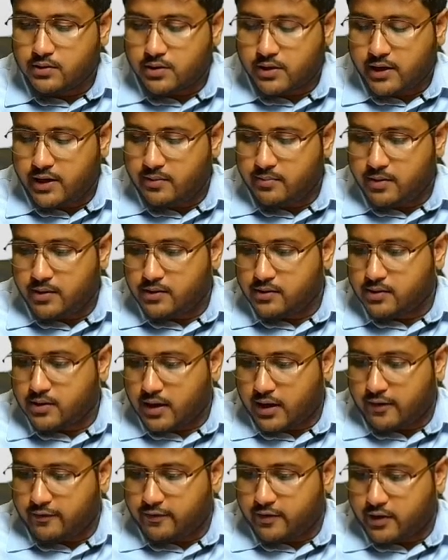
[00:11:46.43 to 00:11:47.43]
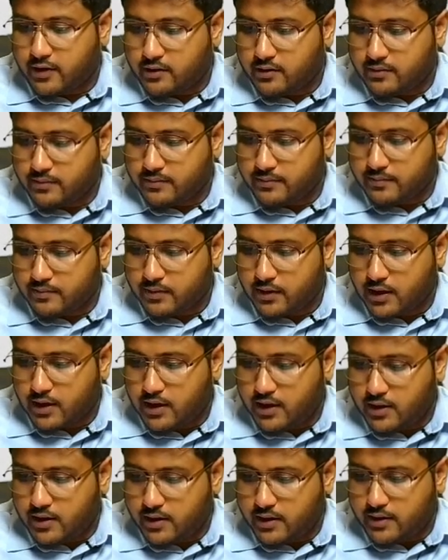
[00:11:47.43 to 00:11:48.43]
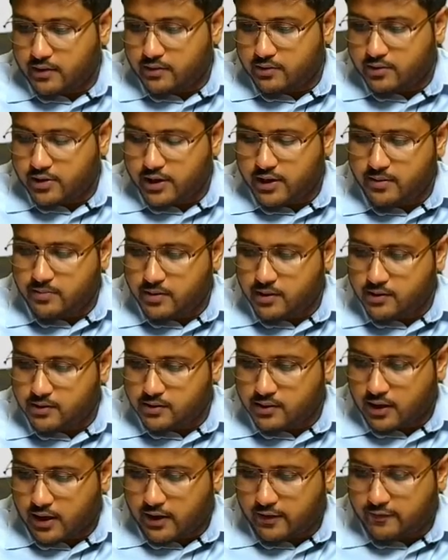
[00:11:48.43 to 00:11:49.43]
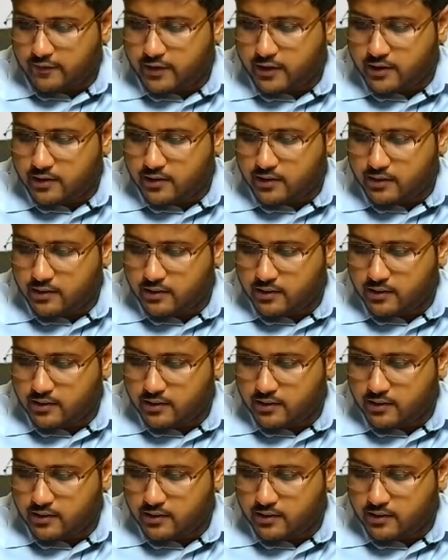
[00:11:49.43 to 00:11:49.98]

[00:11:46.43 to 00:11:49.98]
3 months after year end. 3 months after